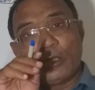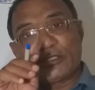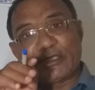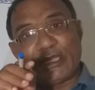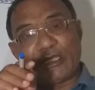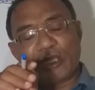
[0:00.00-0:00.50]

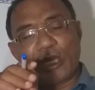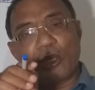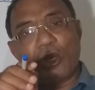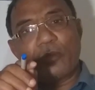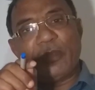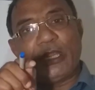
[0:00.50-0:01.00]
central
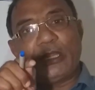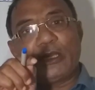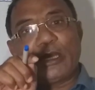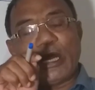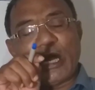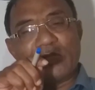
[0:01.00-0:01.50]
government
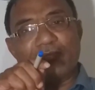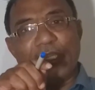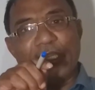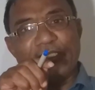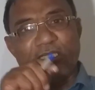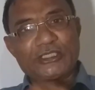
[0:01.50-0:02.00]
as well
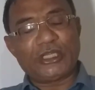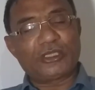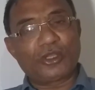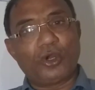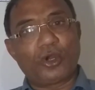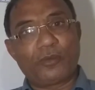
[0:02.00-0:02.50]
as
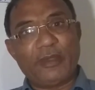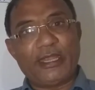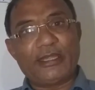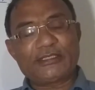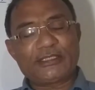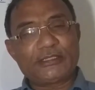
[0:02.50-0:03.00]
state
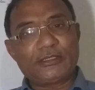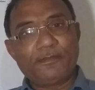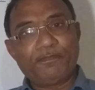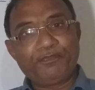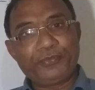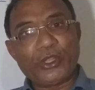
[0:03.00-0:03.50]
governments
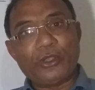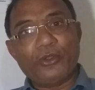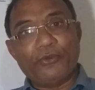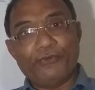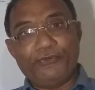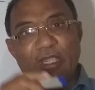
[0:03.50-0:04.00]

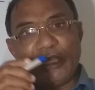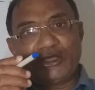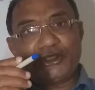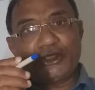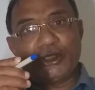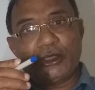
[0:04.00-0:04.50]

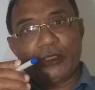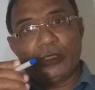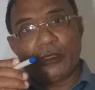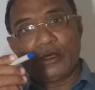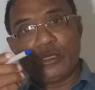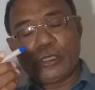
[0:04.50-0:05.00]
which
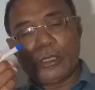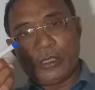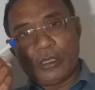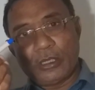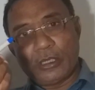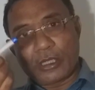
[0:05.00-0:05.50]

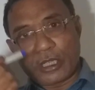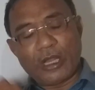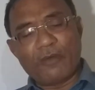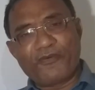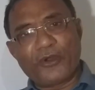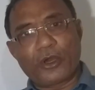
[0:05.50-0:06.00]

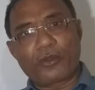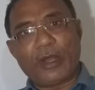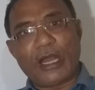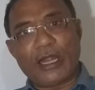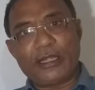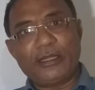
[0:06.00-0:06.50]
come
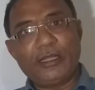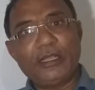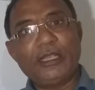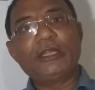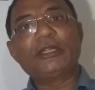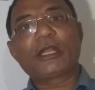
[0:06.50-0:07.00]
forward
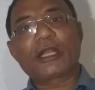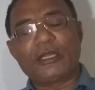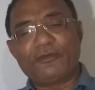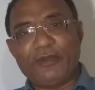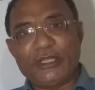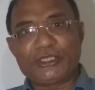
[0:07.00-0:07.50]
in the
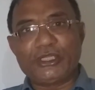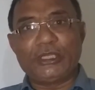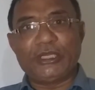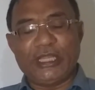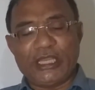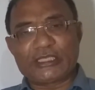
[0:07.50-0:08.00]

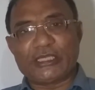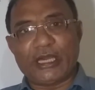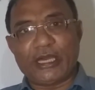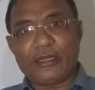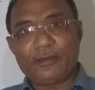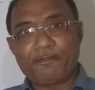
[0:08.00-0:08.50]
conflicting
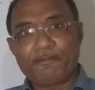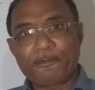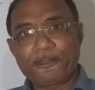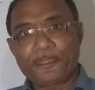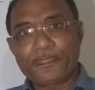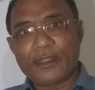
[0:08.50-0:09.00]
nature,
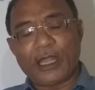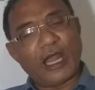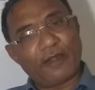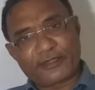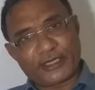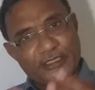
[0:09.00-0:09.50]

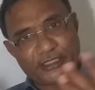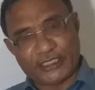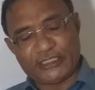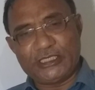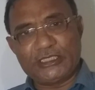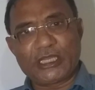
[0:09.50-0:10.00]
after the
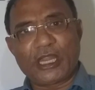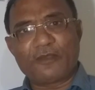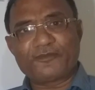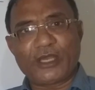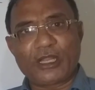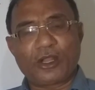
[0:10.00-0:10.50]
decision
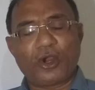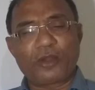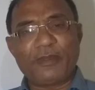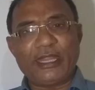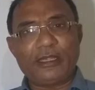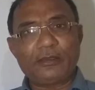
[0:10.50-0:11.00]
of the
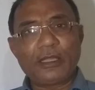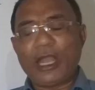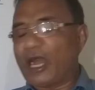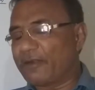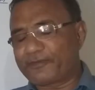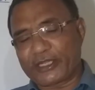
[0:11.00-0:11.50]
government,
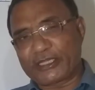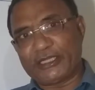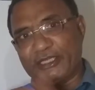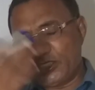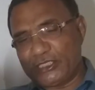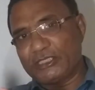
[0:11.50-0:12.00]
after the
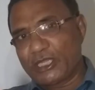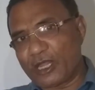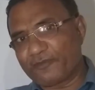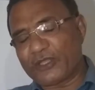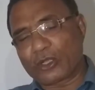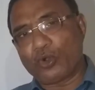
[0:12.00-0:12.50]
decision
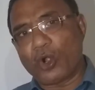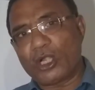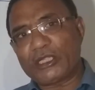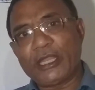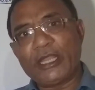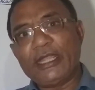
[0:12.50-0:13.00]
of the
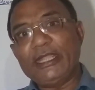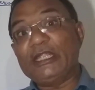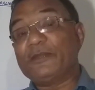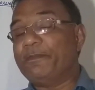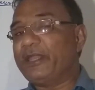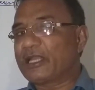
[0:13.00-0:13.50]
court,
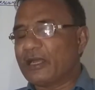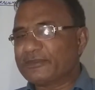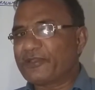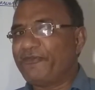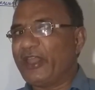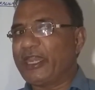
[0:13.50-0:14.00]
it becomes
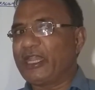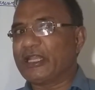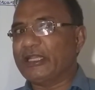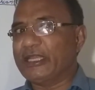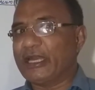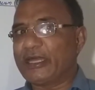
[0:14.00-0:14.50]
very
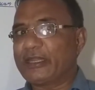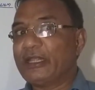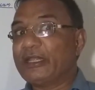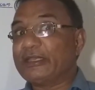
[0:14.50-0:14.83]
clear